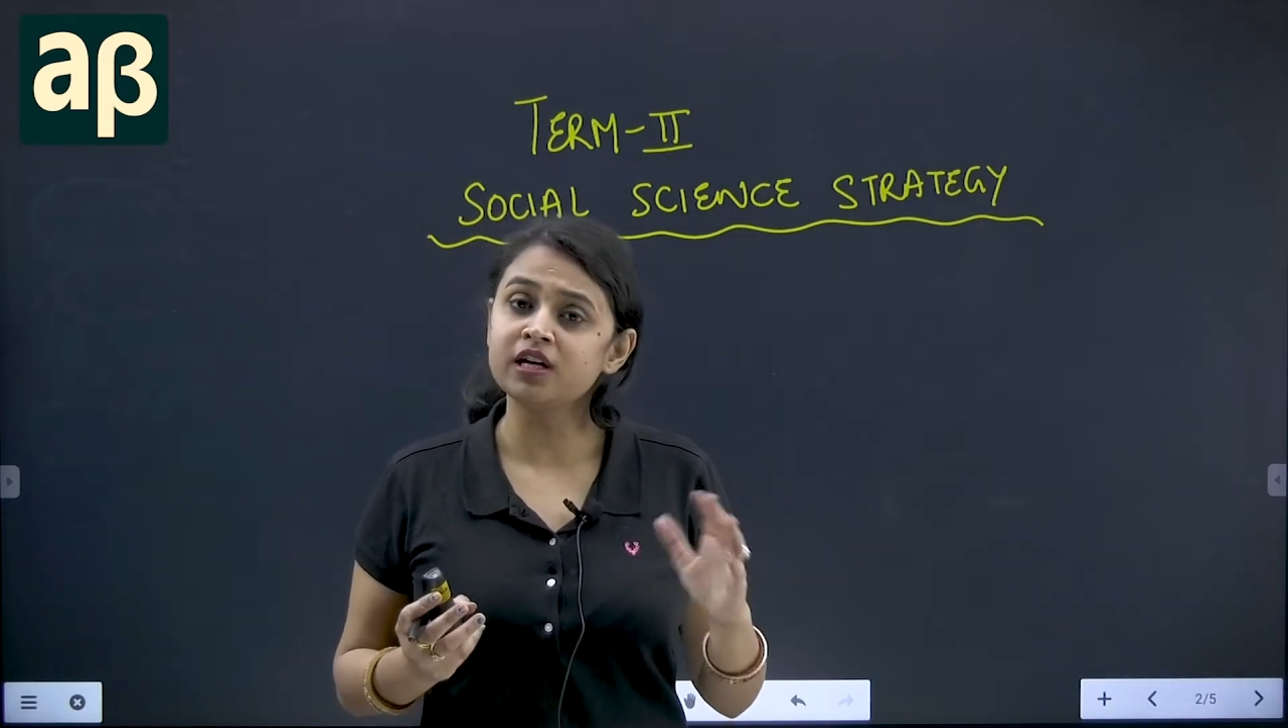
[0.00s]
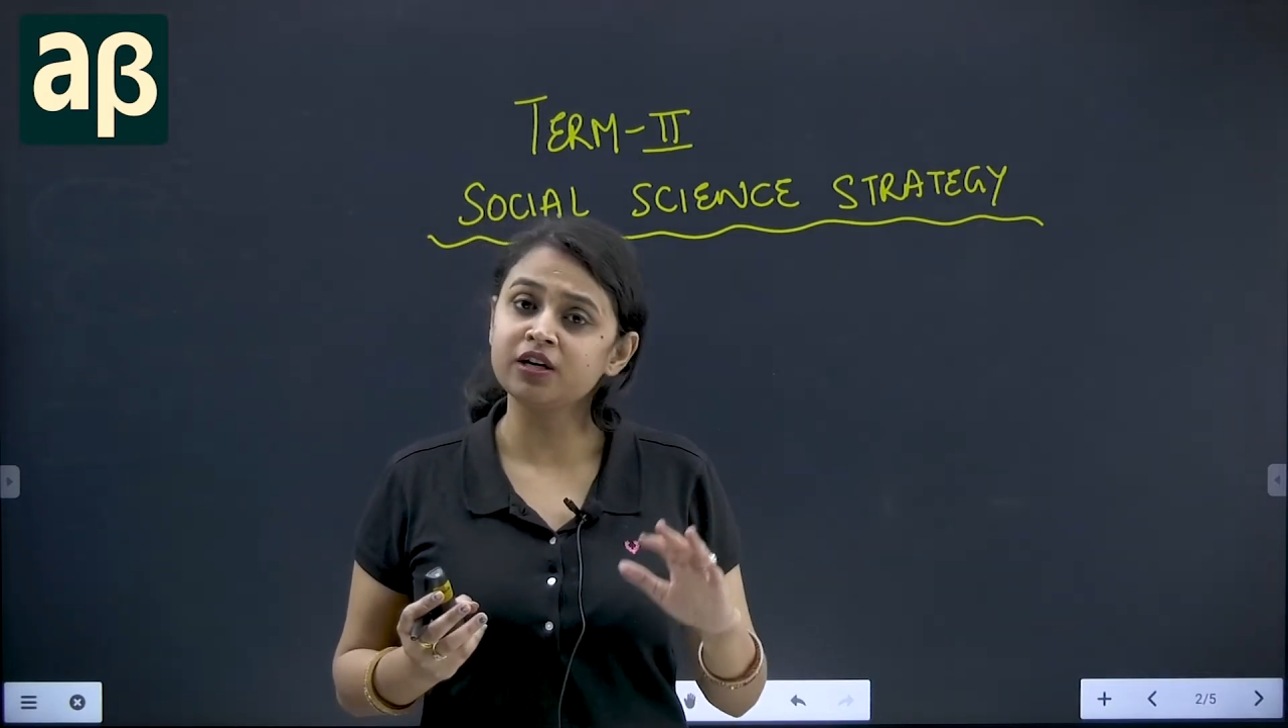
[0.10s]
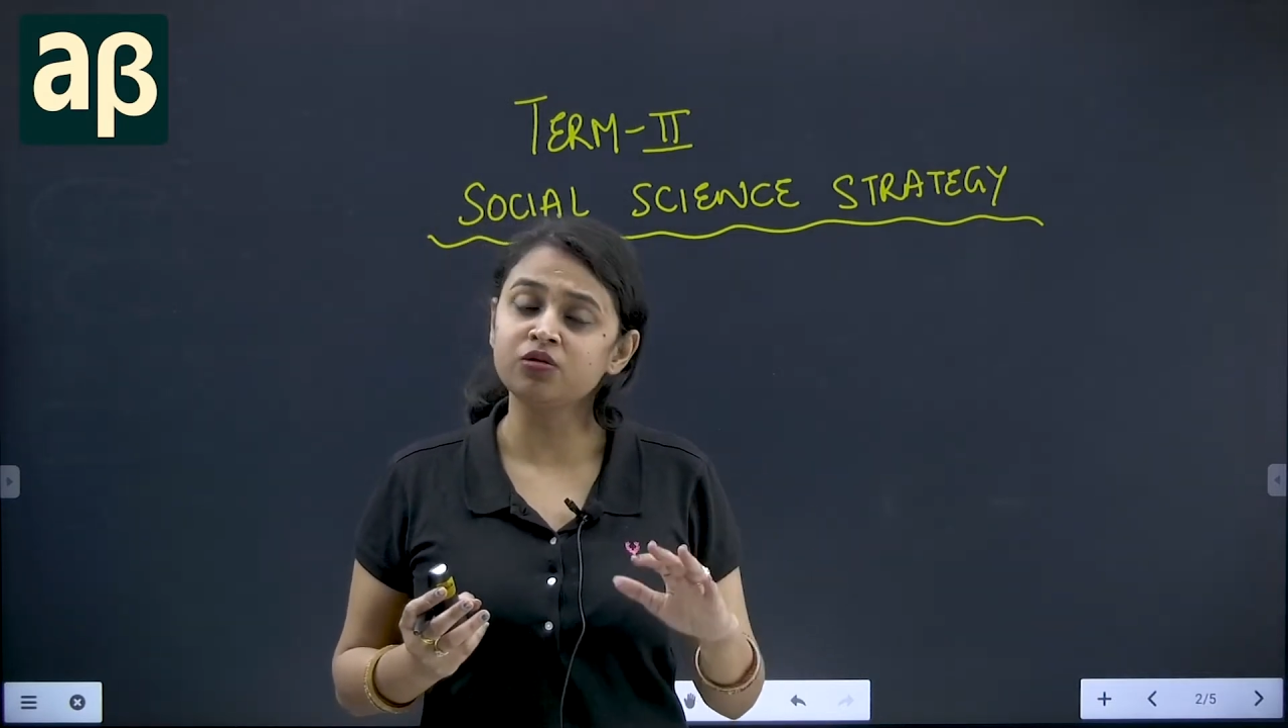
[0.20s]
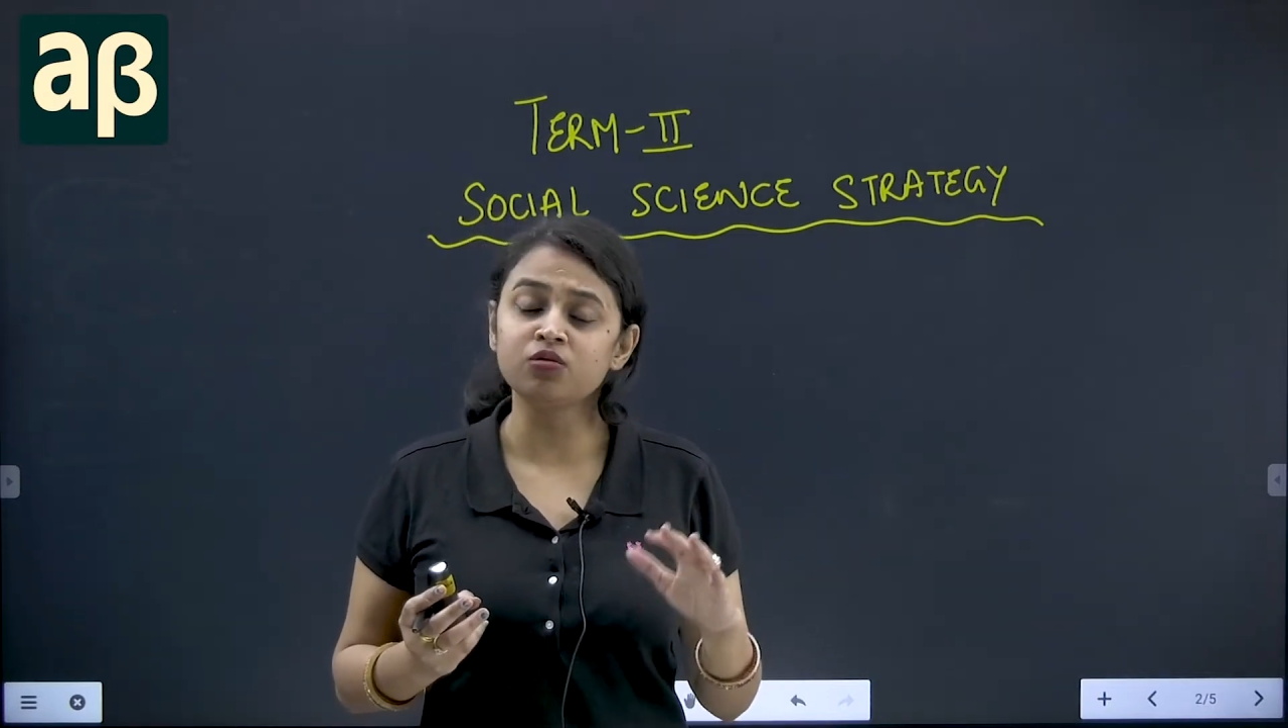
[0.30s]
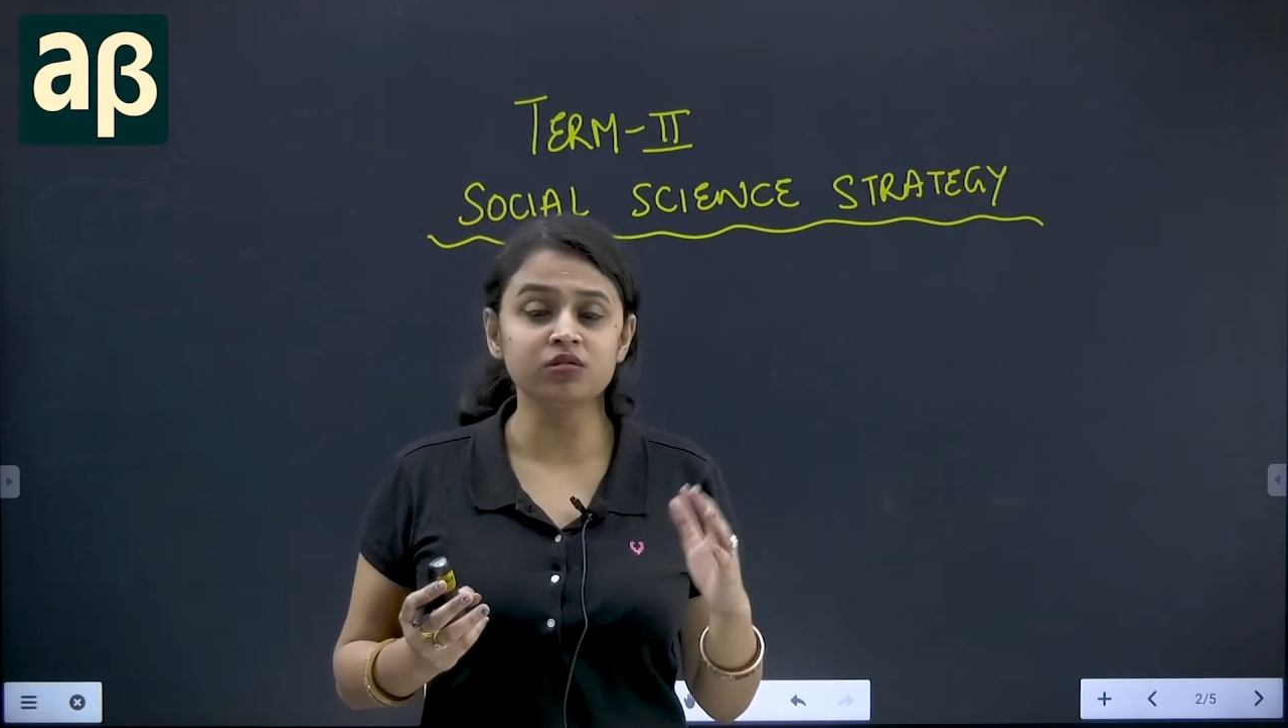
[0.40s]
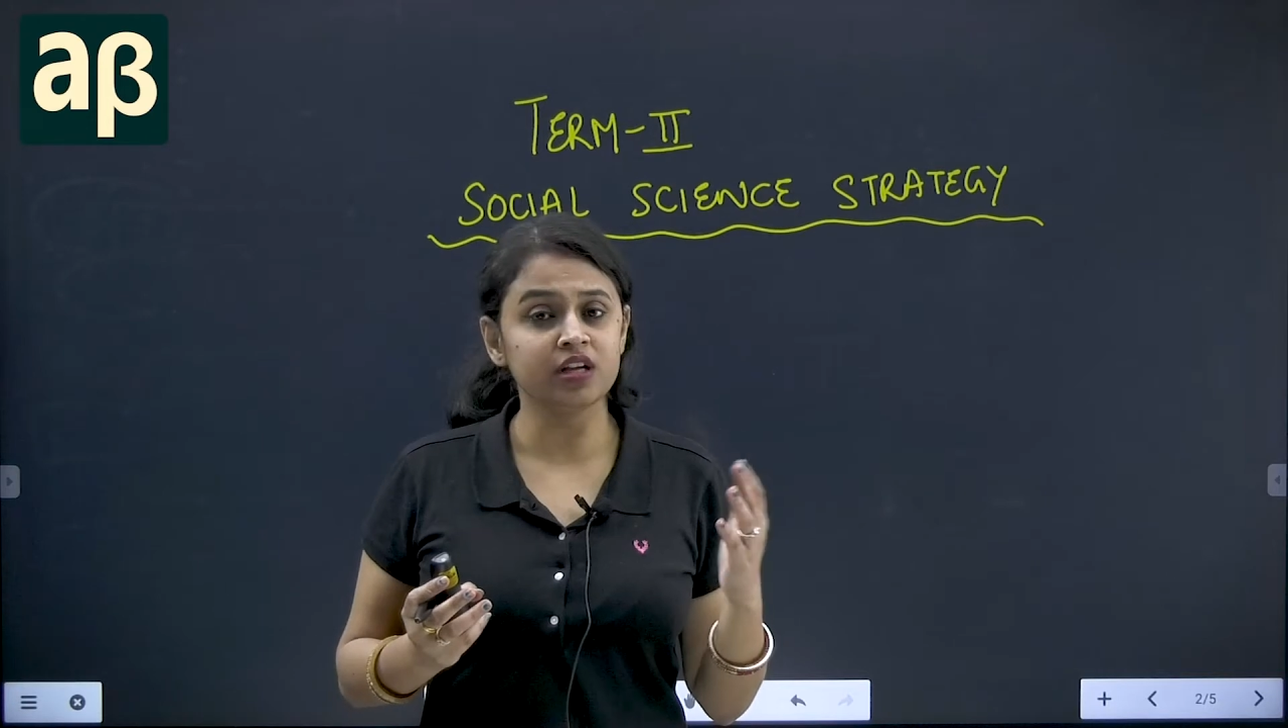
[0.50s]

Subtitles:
I know,